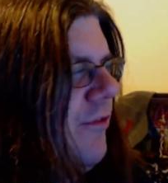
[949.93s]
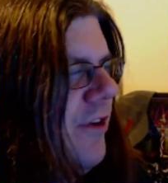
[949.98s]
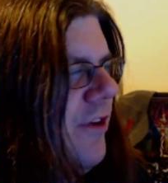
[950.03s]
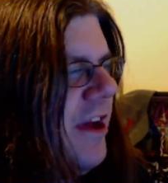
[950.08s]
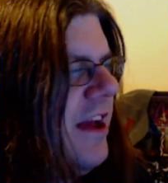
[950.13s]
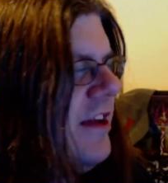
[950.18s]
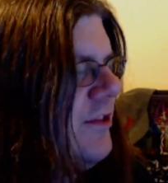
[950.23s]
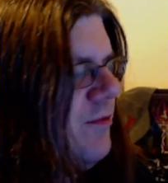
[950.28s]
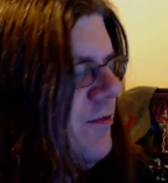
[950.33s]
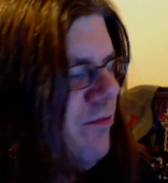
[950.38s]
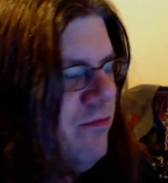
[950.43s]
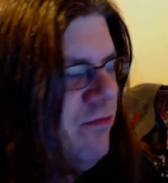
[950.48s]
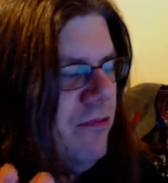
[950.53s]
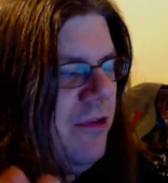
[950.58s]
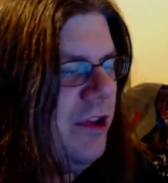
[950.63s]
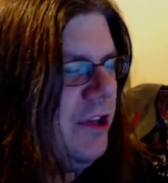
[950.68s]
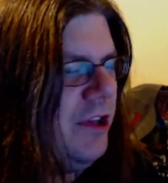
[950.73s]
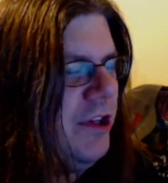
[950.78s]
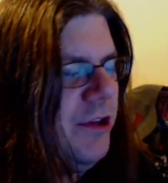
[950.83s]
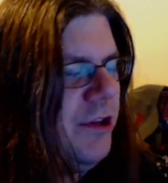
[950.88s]
It's
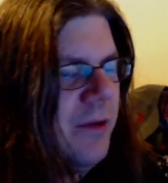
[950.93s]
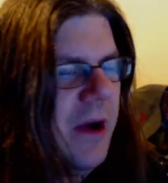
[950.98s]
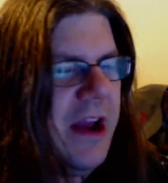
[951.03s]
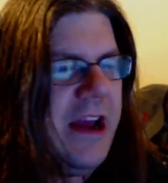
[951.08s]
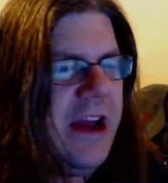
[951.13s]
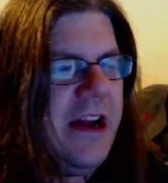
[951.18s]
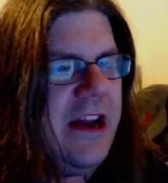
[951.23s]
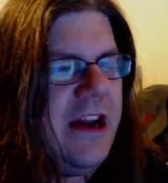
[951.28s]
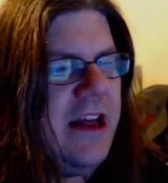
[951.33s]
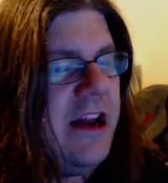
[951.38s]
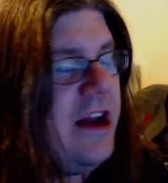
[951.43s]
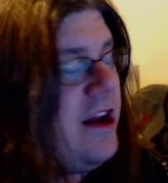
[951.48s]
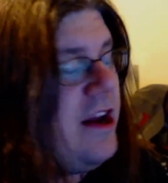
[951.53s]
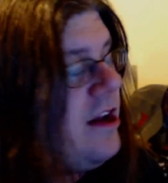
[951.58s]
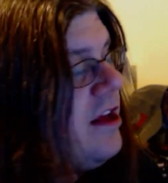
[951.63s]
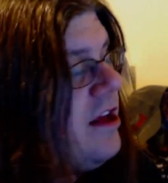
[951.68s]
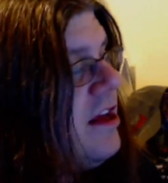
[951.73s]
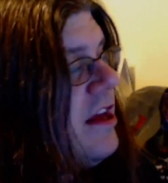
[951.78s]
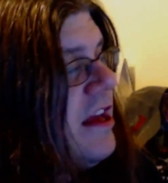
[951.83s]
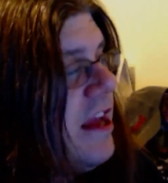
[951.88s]
really great, and
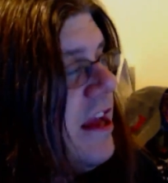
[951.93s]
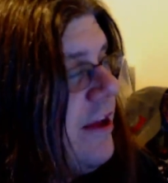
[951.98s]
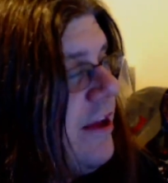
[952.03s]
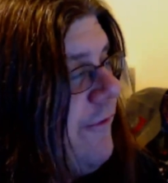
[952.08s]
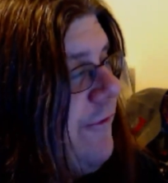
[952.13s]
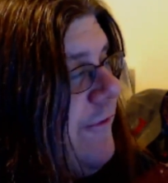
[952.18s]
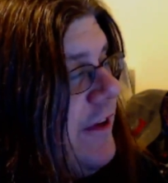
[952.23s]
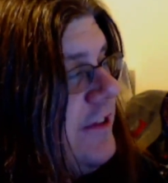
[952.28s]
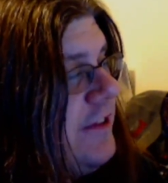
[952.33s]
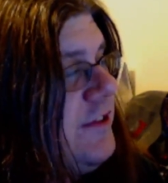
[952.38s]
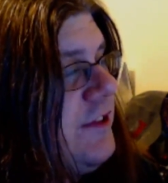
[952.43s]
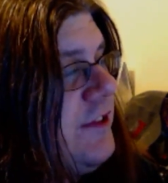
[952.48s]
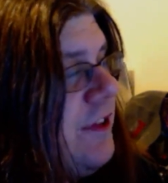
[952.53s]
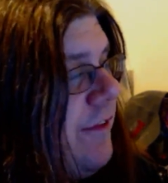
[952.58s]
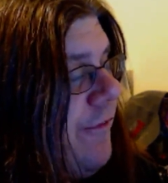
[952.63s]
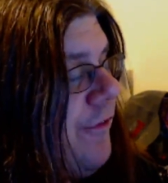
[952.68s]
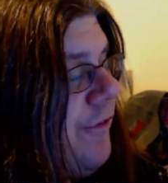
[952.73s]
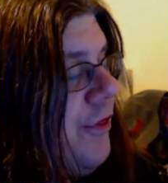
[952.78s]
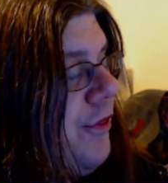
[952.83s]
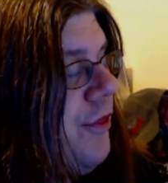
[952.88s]
it fits
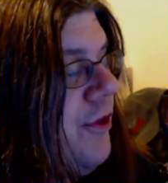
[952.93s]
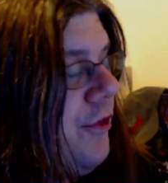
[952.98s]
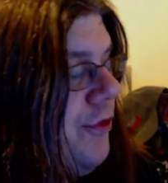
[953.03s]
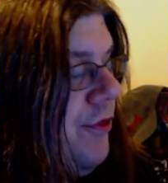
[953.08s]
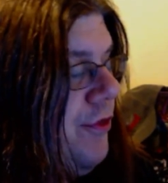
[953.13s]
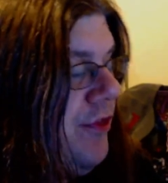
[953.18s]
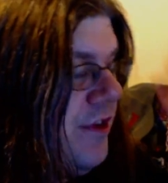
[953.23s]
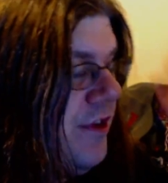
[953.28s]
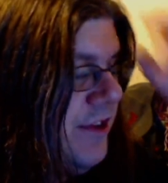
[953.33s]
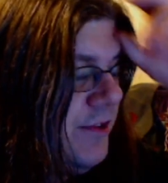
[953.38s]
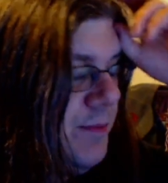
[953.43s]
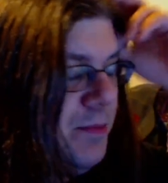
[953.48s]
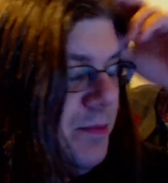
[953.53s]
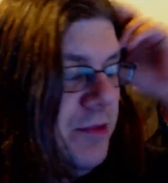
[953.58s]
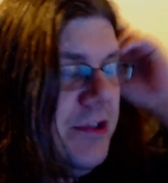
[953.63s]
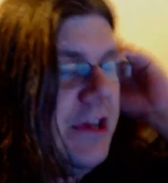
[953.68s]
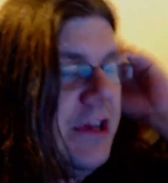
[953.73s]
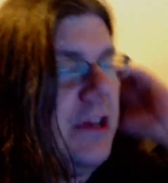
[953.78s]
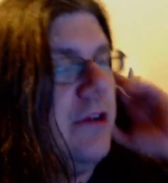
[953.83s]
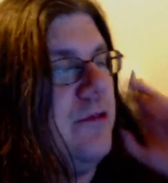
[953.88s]
this
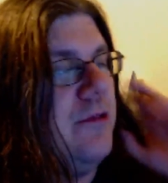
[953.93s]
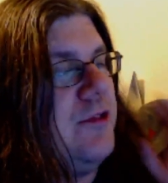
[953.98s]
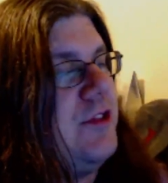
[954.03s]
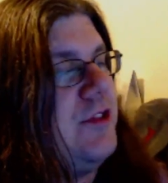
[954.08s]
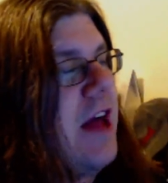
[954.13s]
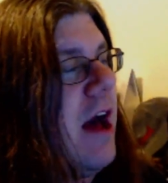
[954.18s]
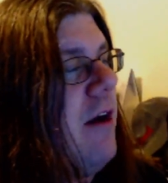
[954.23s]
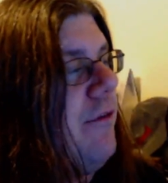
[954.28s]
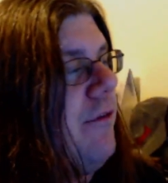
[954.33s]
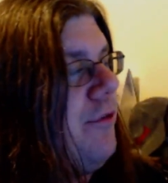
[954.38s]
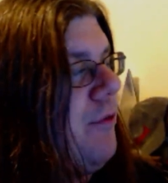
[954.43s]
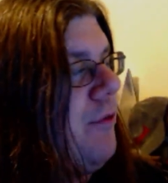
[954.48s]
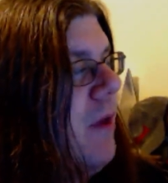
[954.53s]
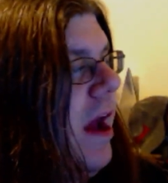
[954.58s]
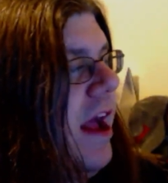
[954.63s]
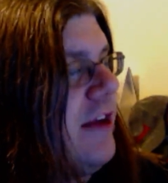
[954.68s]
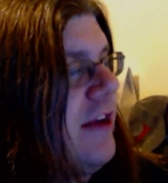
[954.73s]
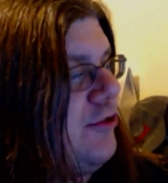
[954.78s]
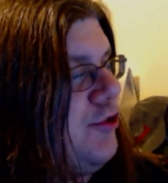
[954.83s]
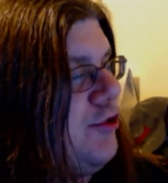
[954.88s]
particular style of
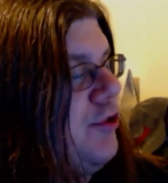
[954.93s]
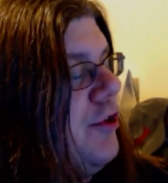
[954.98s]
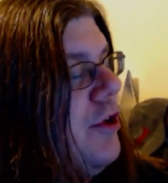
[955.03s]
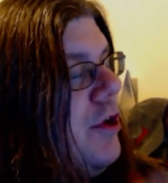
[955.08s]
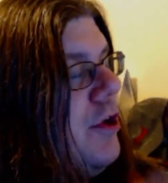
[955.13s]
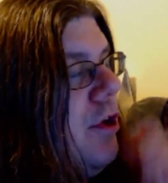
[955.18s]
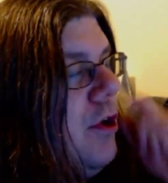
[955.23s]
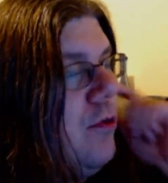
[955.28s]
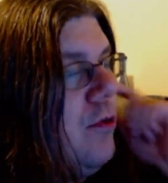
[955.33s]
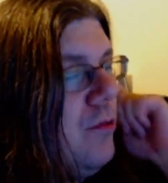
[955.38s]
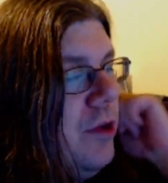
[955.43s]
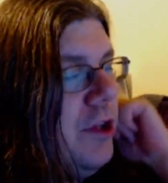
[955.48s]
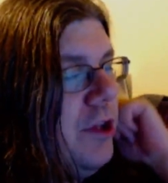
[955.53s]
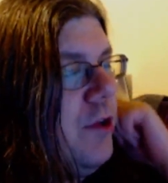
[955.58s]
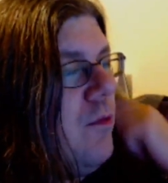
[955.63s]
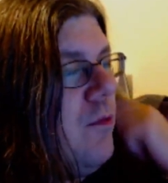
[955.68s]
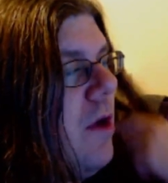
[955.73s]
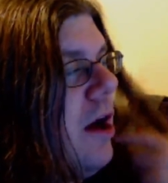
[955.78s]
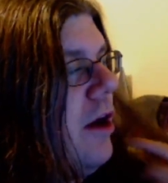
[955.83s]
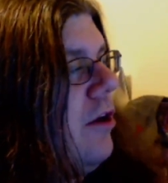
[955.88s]
thrash really
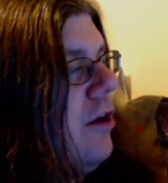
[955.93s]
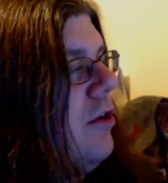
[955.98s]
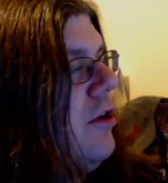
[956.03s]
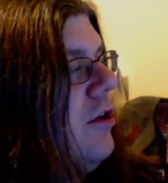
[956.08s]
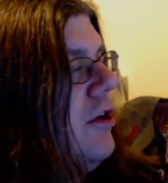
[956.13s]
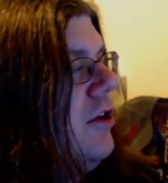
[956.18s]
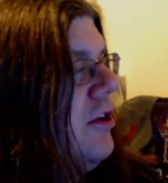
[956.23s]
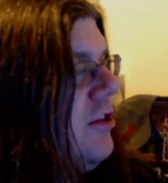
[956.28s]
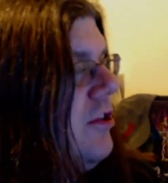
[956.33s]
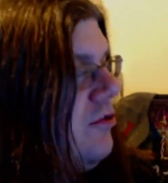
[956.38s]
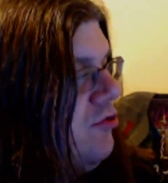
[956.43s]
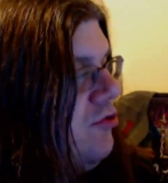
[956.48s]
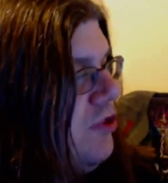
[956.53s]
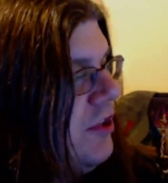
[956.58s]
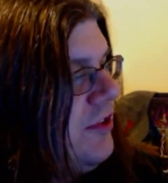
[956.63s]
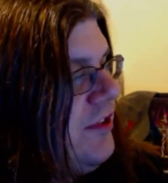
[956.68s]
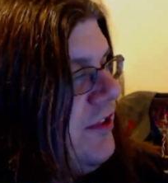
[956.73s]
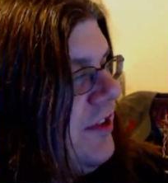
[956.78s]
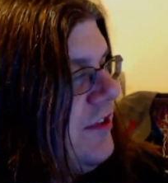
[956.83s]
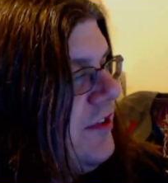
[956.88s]
well,
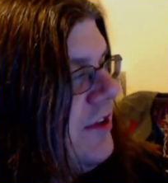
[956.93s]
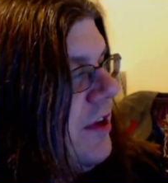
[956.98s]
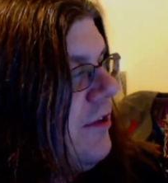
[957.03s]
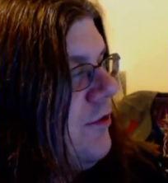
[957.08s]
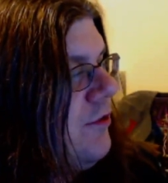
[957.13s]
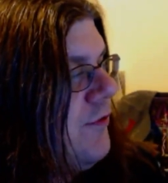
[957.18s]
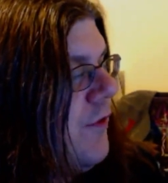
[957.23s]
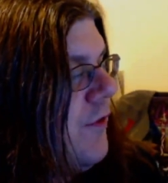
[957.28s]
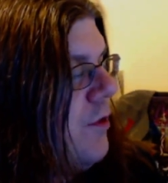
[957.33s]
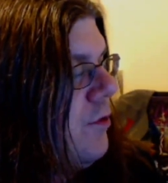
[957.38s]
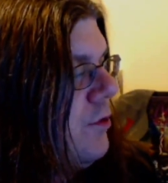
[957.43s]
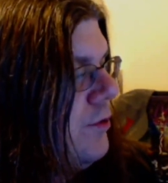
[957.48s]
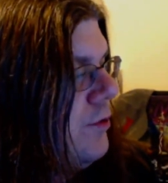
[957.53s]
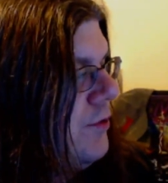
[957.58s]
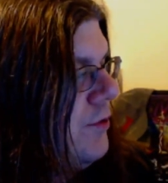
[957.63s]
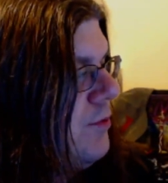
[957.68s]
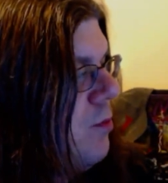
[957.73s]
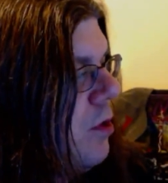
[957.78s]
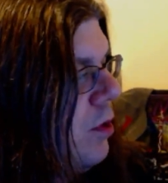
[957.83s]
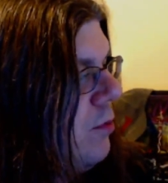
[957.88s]
just as those vocals
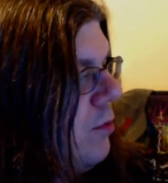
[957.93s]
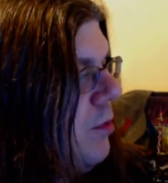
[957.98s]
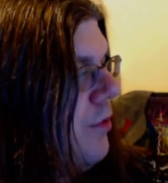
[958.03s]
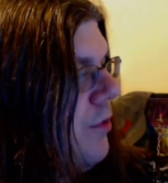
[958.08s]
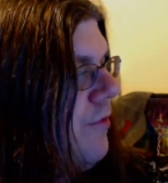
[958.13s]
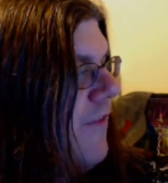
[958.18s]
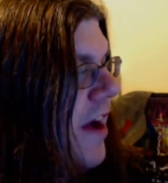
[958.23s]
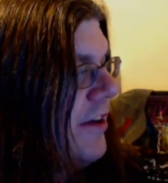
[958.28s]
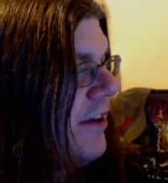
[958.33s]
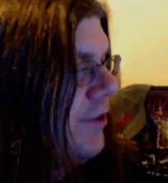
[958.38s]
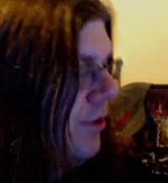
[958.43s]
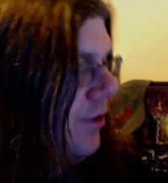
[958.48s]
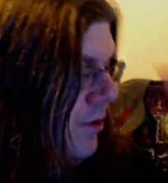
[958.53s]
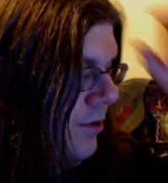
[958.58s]
work with Vector.